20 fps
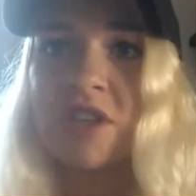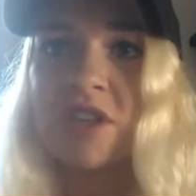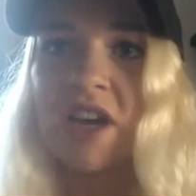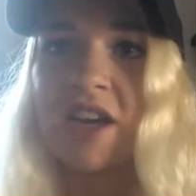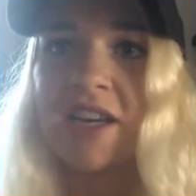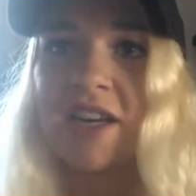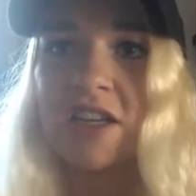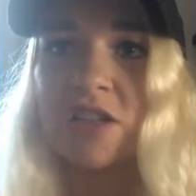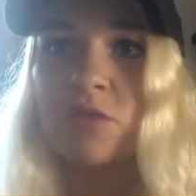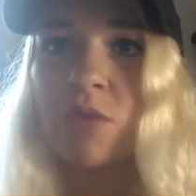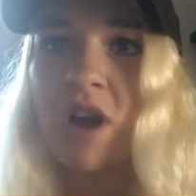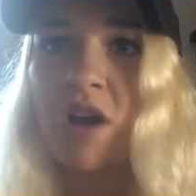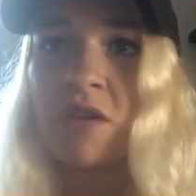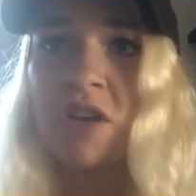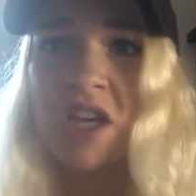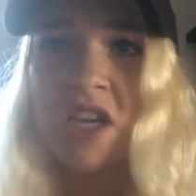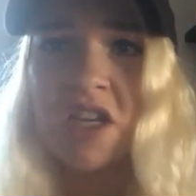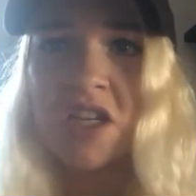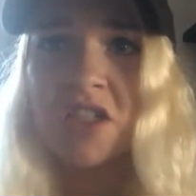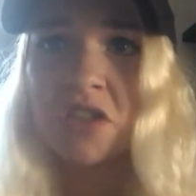signing as well.
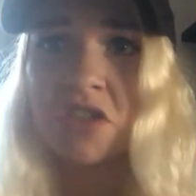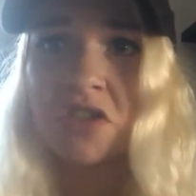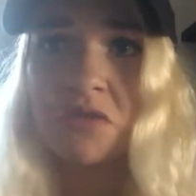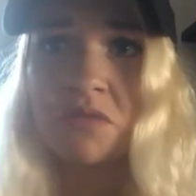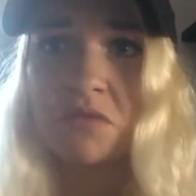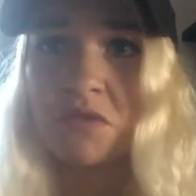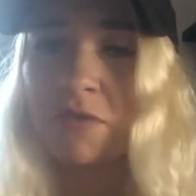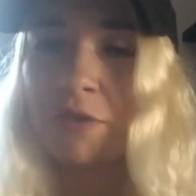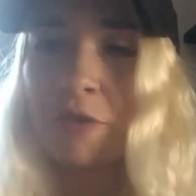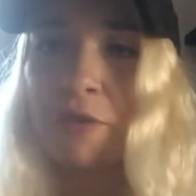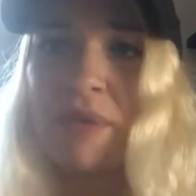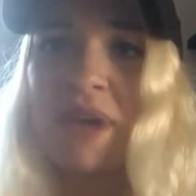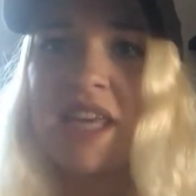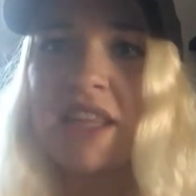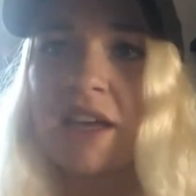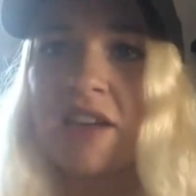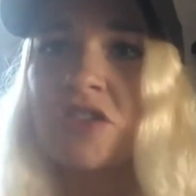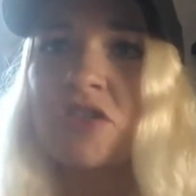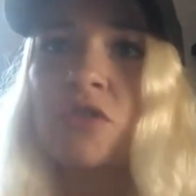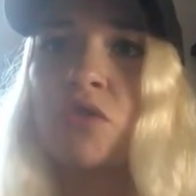For me,
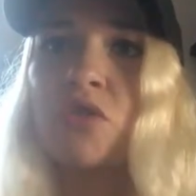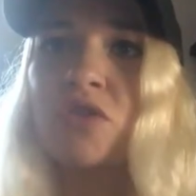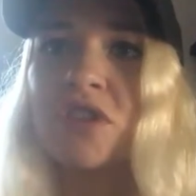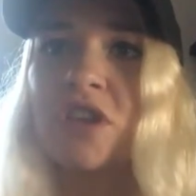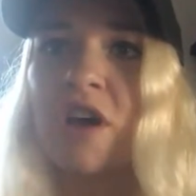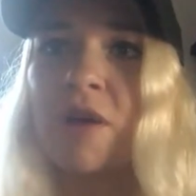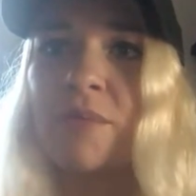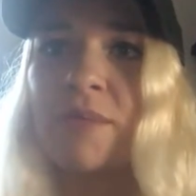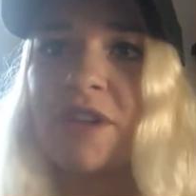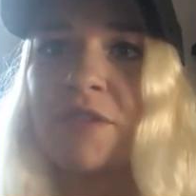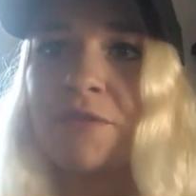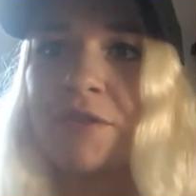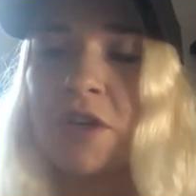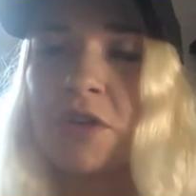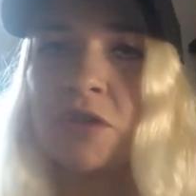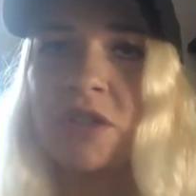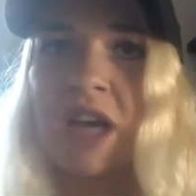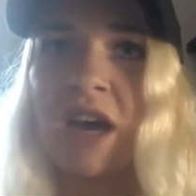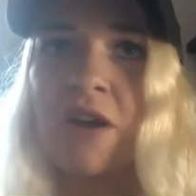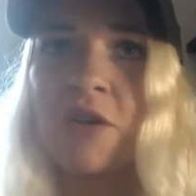that sorts our
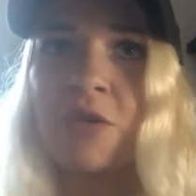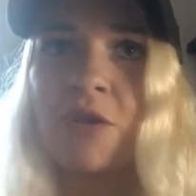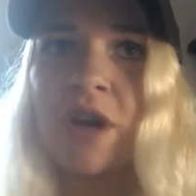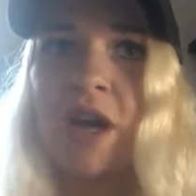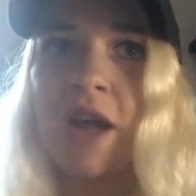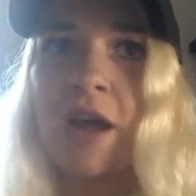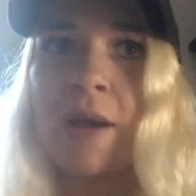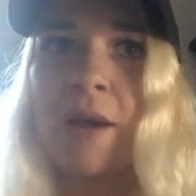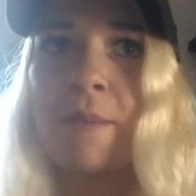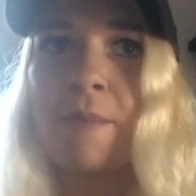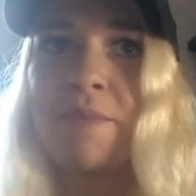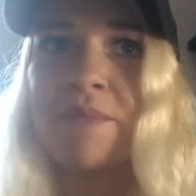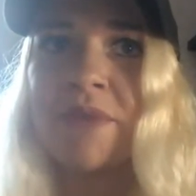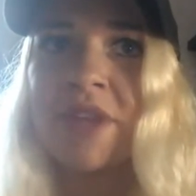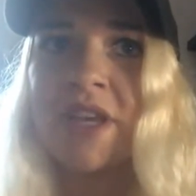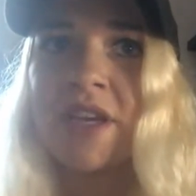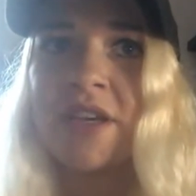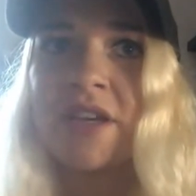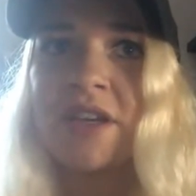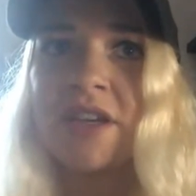midfield out.
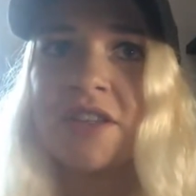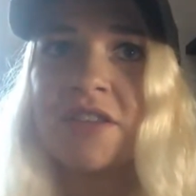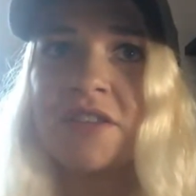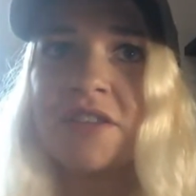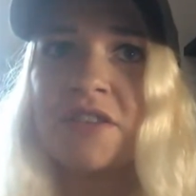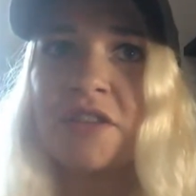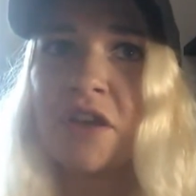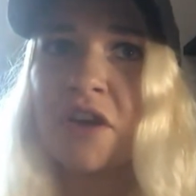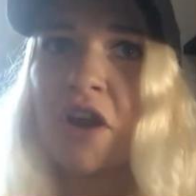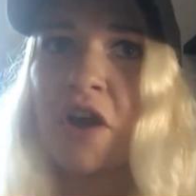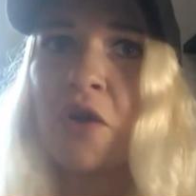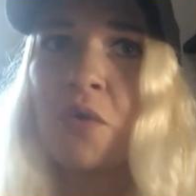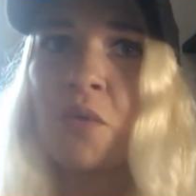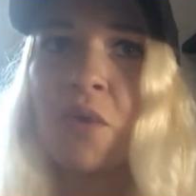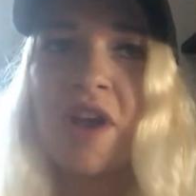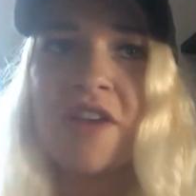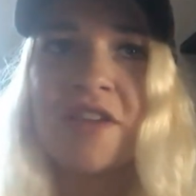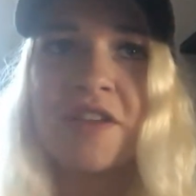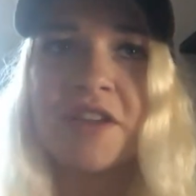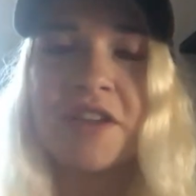Don't know
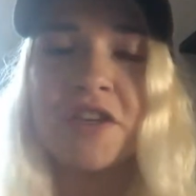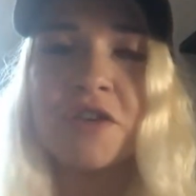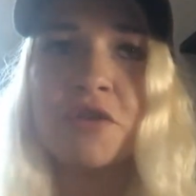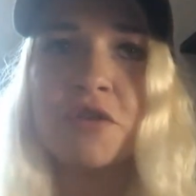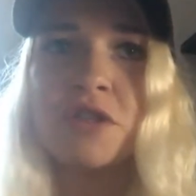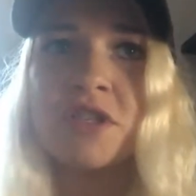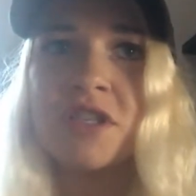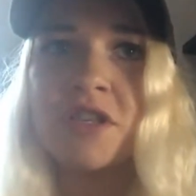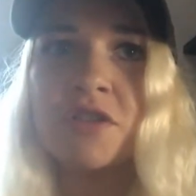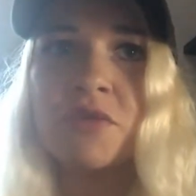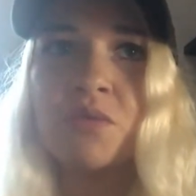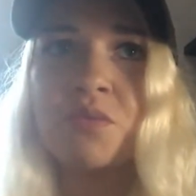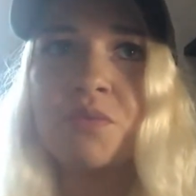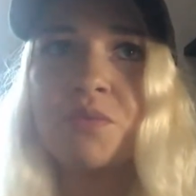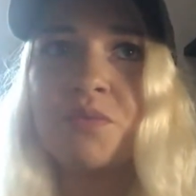whether you'd